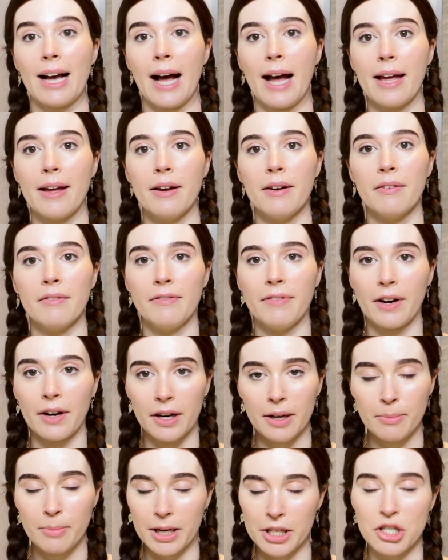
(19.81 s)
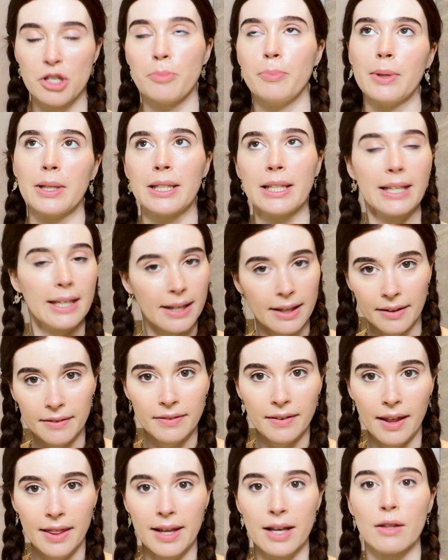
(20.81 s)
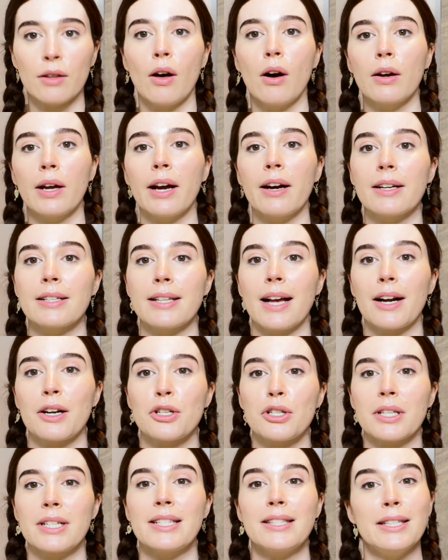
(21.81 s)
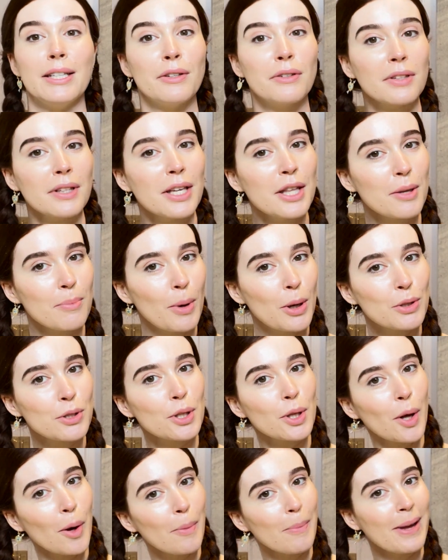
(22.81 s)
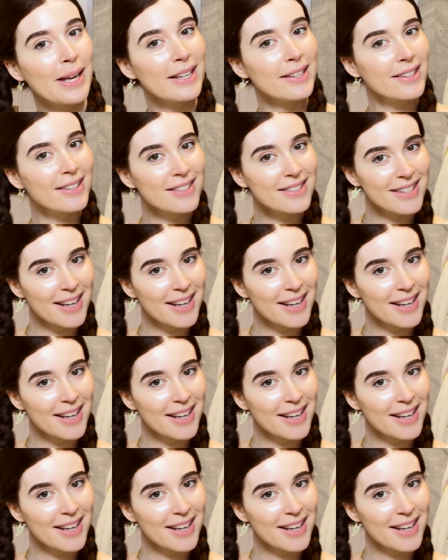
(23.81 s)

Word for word: I very much believe that long hair is actually secretly the most low maintenance